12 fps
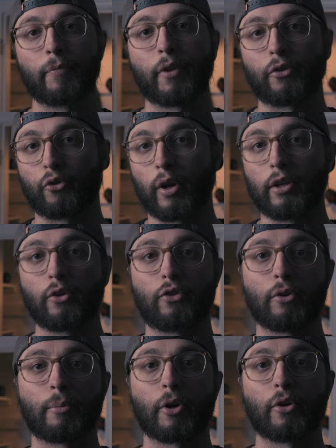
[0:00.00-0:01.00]
this great
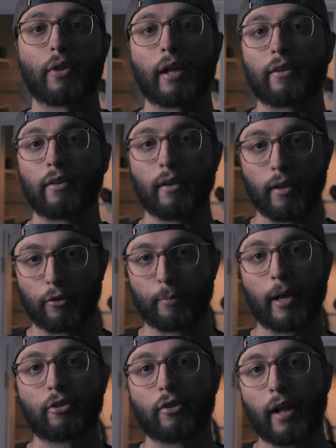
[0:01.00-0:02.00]
YouTuber that
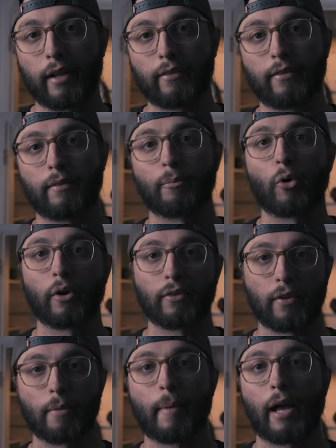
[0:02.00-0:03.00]
specializes more
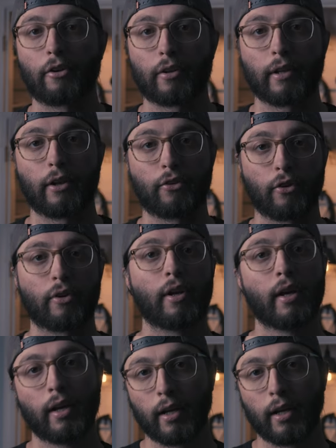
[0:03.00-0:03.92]
into the Magic Lantern,